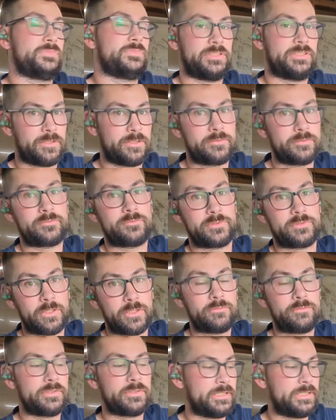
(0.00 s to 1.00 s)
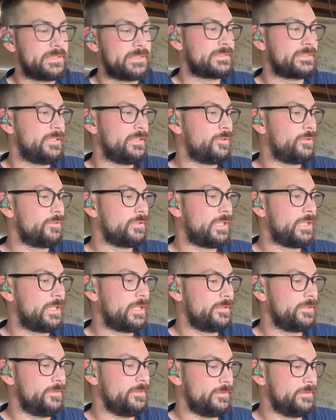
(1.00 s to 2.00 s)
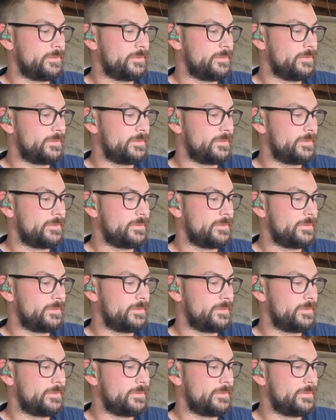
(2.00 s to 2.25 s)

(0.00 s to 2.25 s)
Don't really see a whole lot of those.